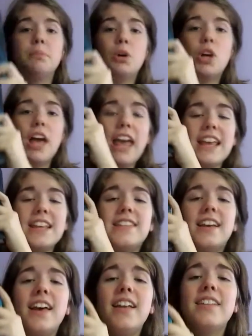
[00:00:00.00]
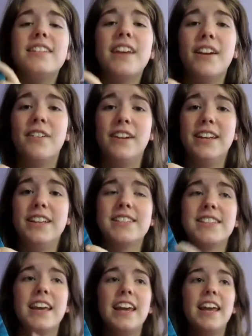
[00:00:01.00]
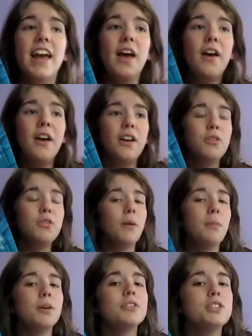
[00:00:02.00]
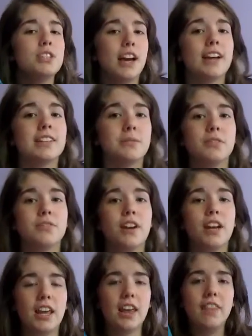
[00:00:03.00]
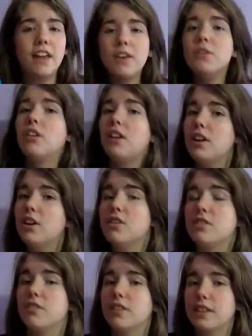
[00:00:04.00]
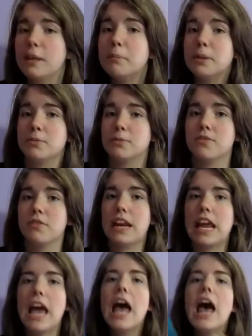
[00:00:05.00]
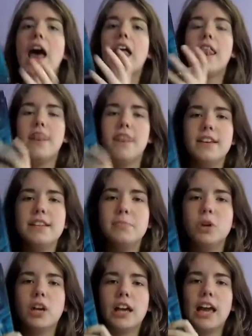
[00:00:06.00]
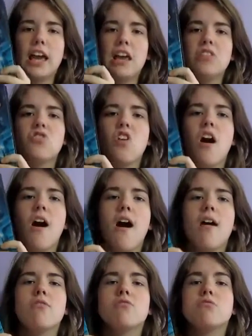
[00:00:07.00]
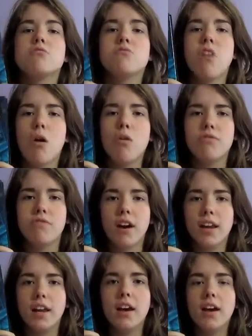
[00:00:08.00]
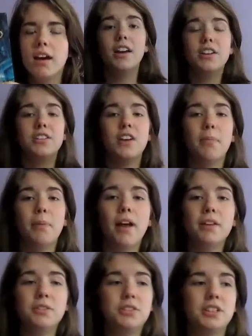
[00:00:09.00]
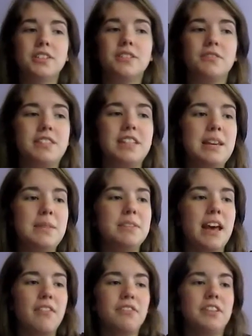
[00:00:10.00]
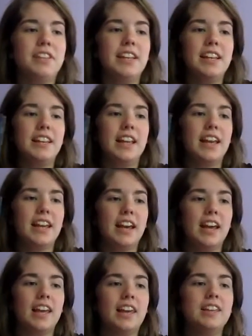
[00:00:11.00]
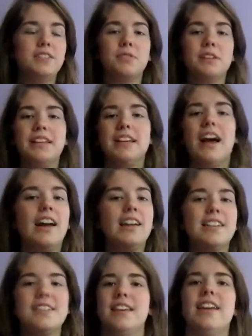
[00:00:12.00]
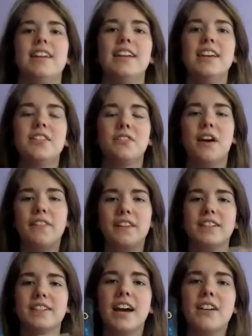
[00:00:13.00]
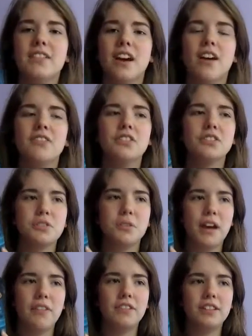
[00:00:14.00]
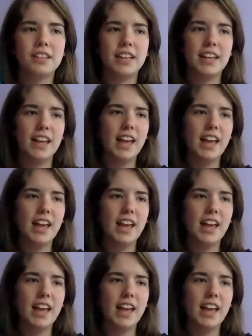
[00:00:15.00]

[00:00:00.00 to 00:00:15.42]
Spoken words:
book is hilarious. You thought Percy Jackson was funny, then you thought Heroes of Olympus was funny. This book is so funny. Apollo just deems everything he's really condescending throughout the entire novel, so everything